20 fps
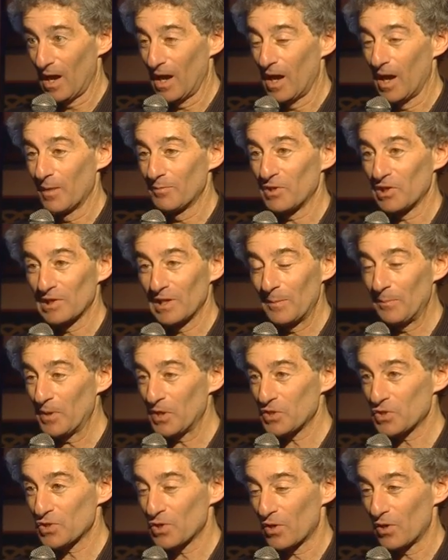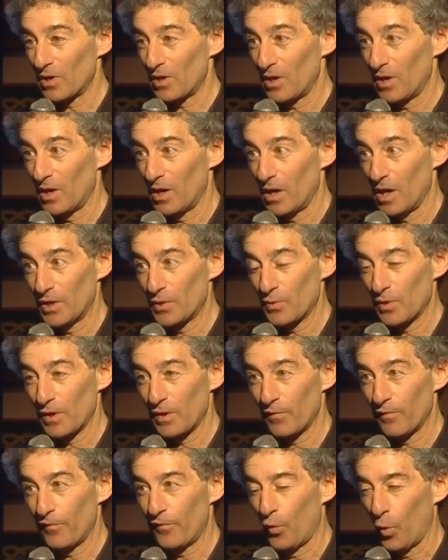Um, the Olympics are
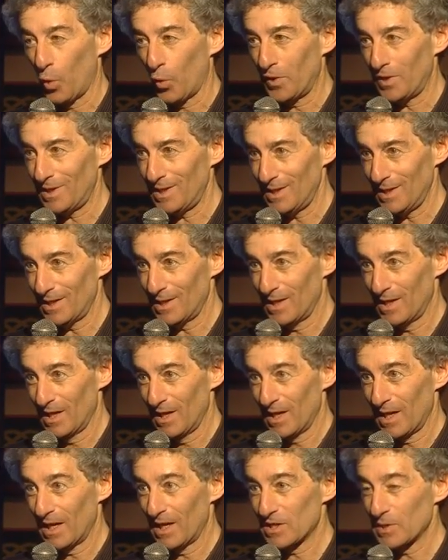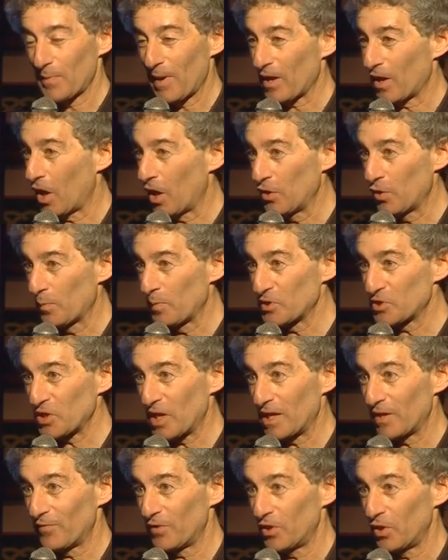140. It's about
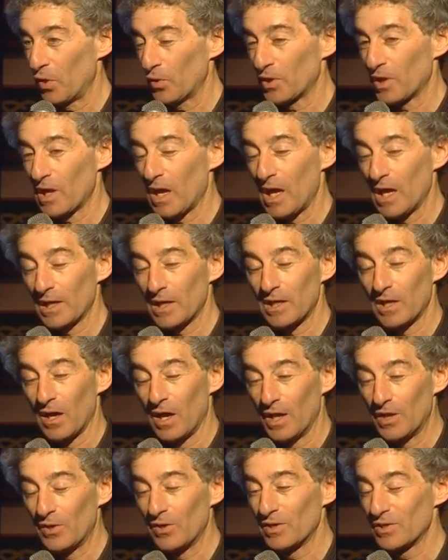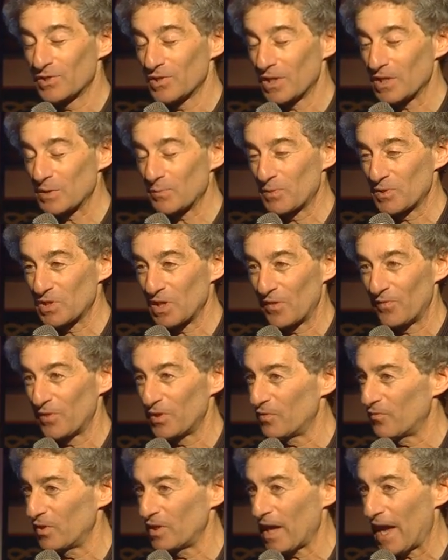100% for the Okanogan, 106% for,
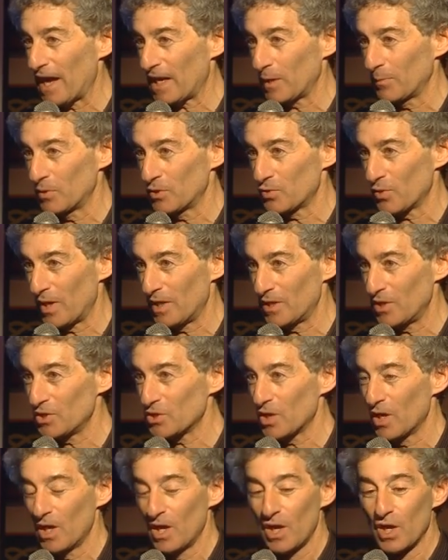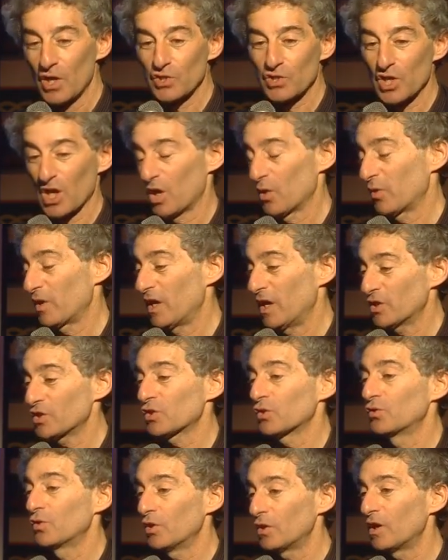the Yakima drainage. So it's
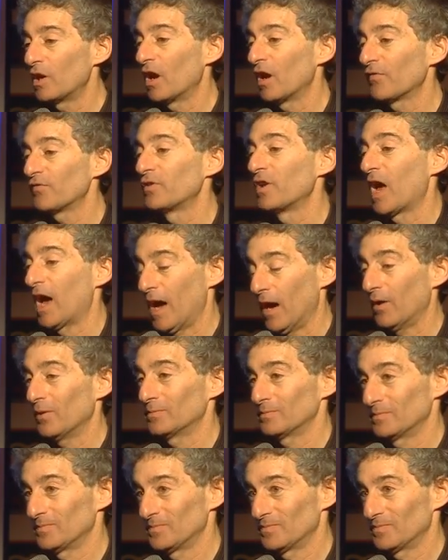good enough now